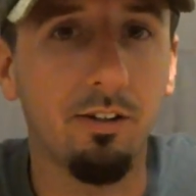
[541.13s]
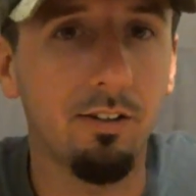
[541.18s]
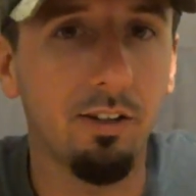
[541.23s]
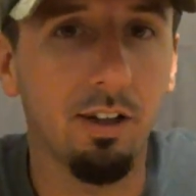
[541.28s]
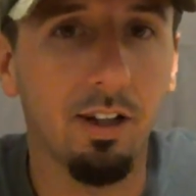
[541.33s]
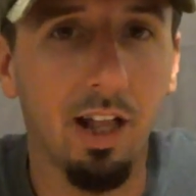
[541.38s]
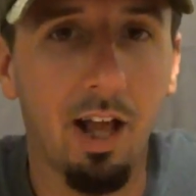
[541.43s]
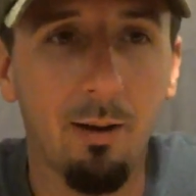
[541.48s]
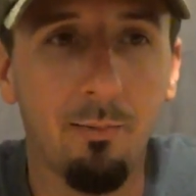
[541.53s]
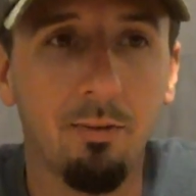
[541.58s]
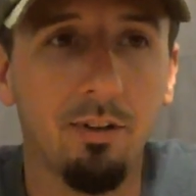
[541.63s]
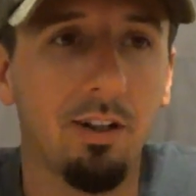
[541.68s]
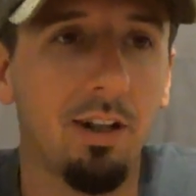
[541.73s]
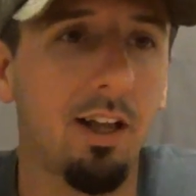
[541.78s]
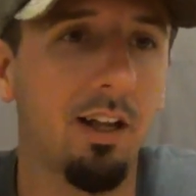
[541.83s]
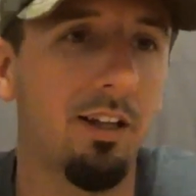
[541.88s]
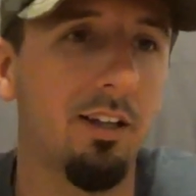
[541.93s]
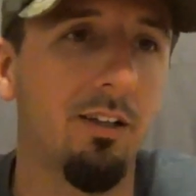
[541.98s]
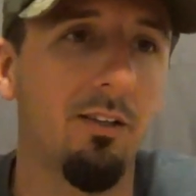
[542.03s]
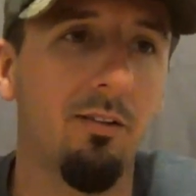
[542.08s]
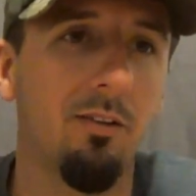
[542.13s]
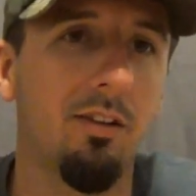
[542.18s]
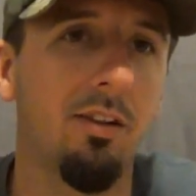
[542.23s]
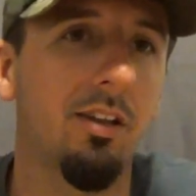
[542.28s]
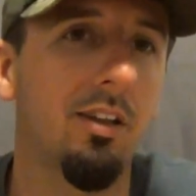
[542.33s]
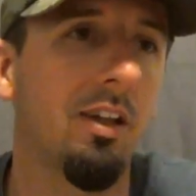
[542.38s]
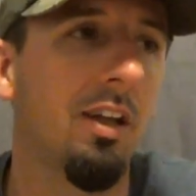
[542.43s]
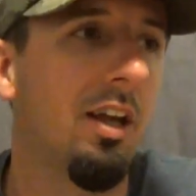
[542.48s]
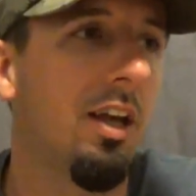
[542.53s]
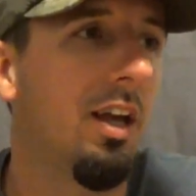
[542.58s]
elaborate, like, you know,
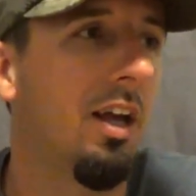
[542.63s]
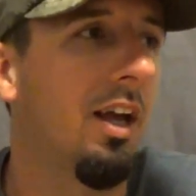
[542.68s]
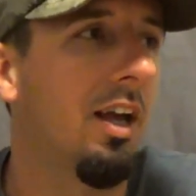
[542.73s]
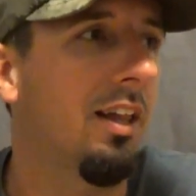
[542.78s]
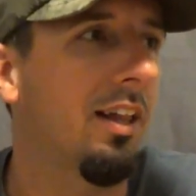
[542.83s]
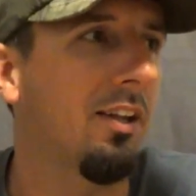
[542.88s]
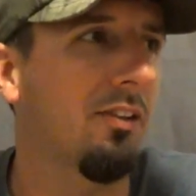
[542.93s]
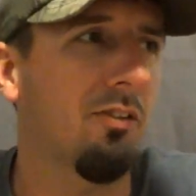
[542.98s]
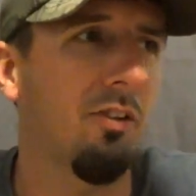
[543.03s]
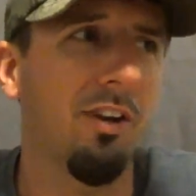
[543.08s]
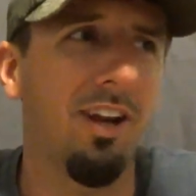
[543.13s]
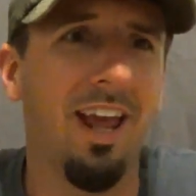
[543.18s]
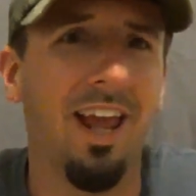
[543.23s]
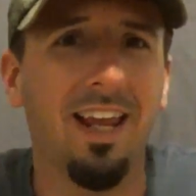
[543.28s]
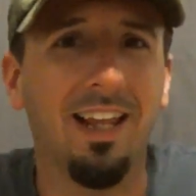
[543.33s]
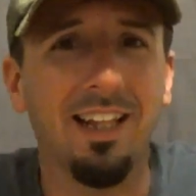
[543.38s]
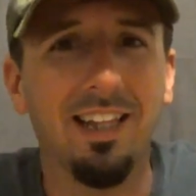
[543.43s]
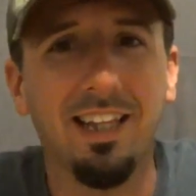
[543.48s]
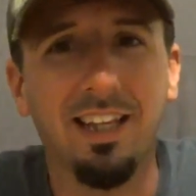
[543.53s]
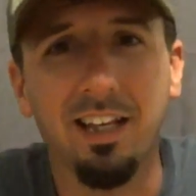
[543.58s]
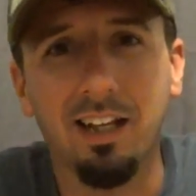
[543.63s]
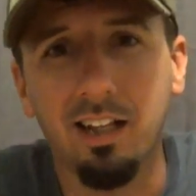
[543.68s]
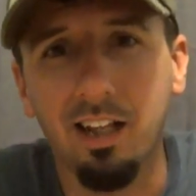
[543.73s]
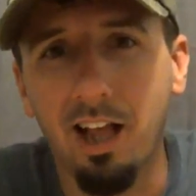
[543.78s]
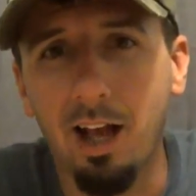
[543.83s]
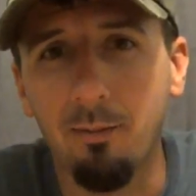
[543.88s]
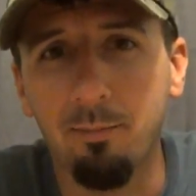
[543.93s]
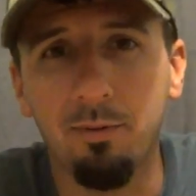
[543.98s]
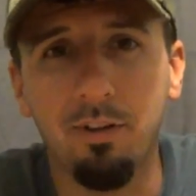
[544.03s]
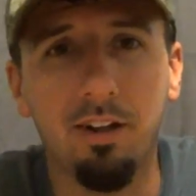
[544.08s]
the I think it's called an Alien
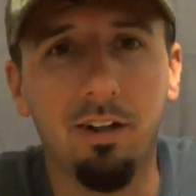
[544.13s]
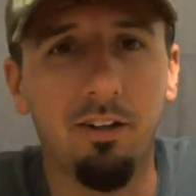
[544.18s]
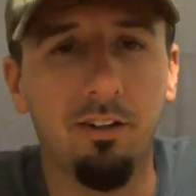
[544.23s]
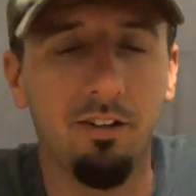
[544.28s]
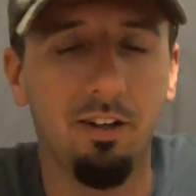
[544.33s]
Clapton, or